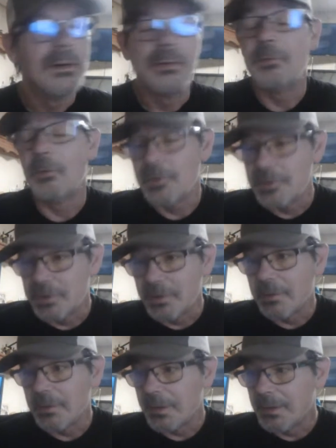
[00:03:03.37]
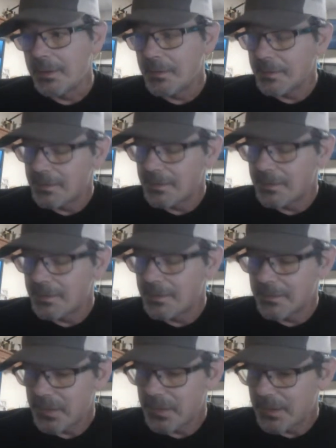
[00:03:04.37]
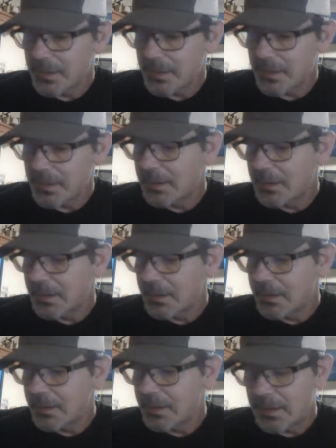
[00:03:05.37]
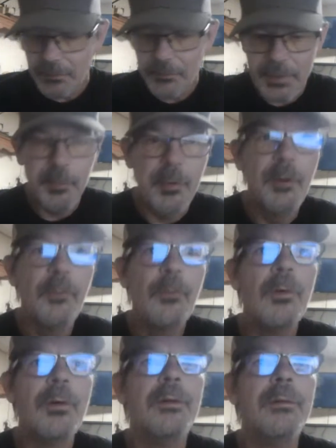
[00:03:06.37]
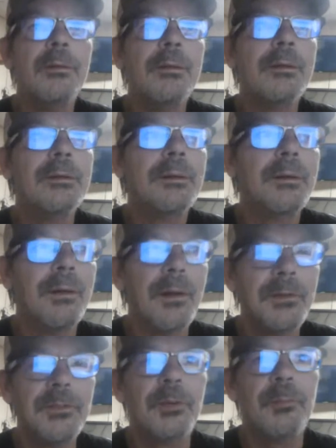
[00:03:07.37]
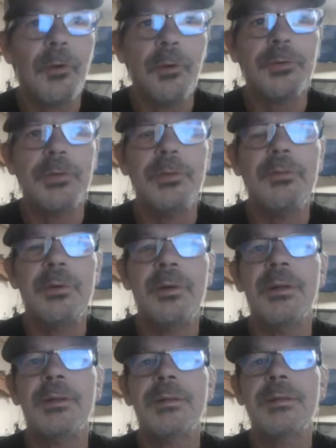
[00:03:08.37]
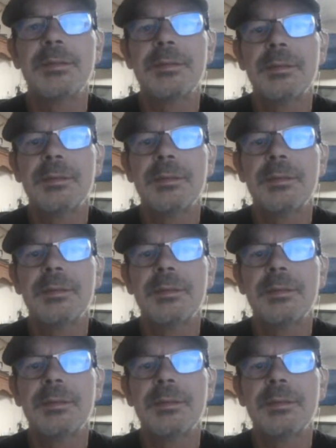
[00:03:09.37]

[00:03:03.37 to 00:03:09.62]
Unfortunately, even with a Premier One electric poultry fence,